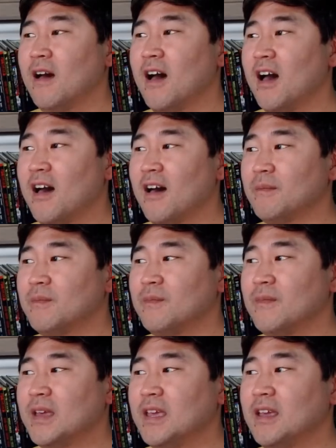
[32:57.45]
To
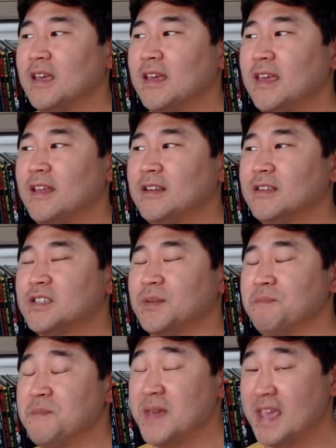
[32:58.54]

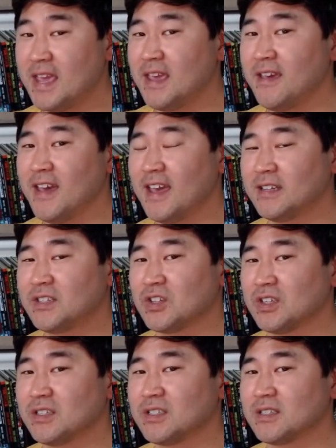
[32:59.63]
me, it's
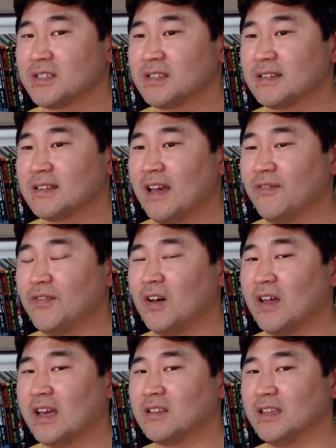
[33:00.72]
just, I felt
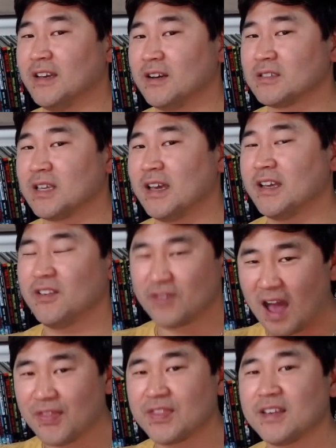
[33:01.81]
like Leo's like, you've
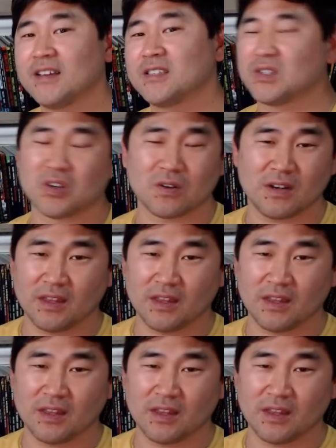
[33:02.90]
got this, you're